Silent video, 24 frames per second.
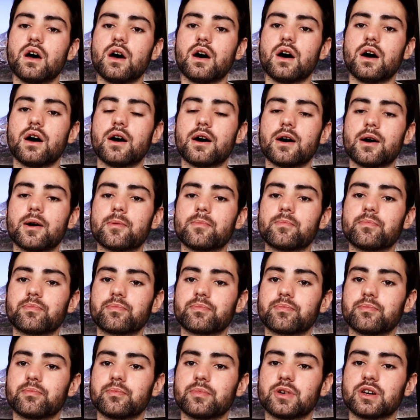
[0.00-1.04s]

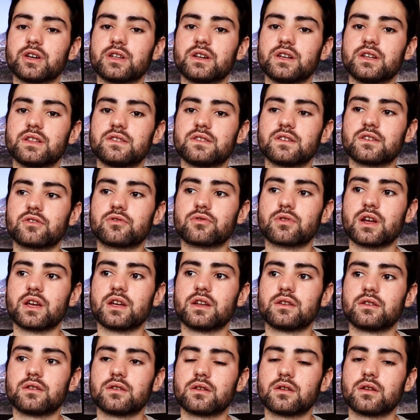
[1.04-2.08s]
but it's a
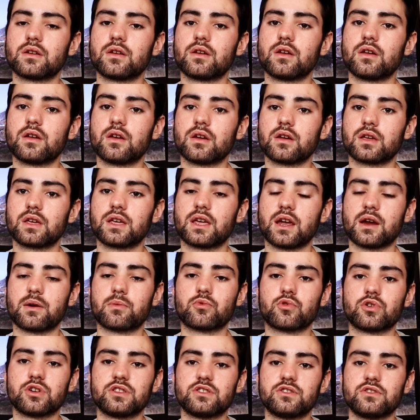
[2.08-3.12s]
great
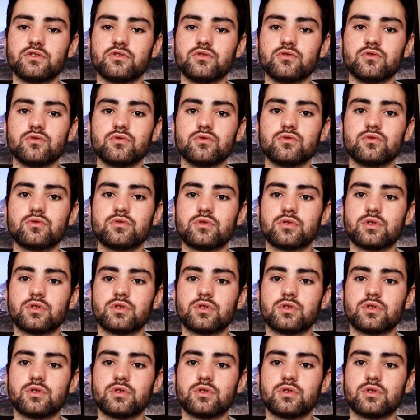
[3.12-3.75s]
camera to